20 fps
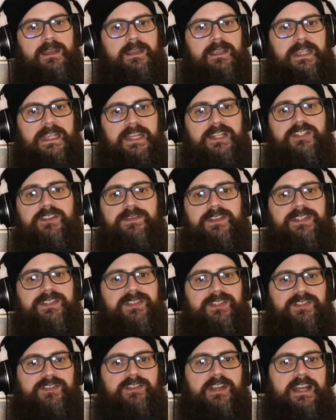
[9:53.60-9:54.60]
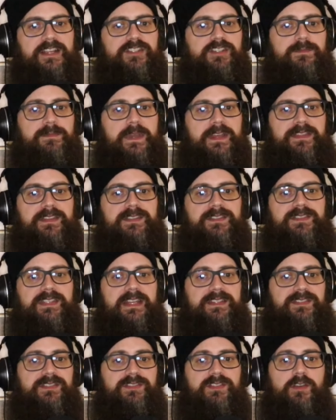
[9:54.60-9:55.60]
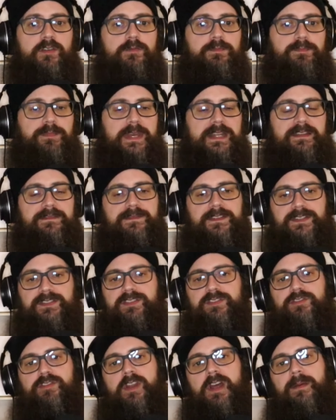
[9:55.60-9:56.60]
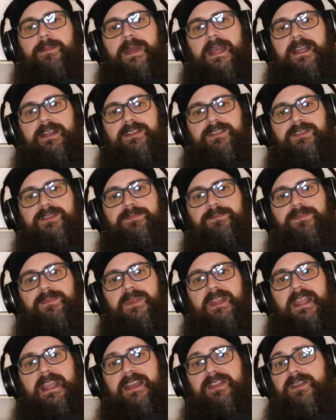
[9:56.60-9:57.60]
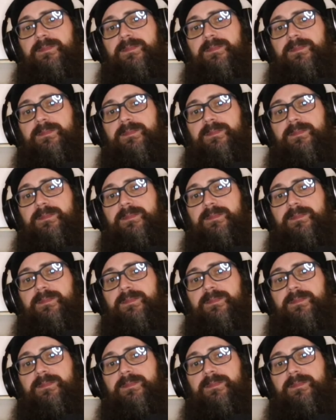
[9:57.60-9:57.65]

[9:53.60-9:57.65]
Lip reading: Each of these extraction methods has its own benefits and drawbacks, and the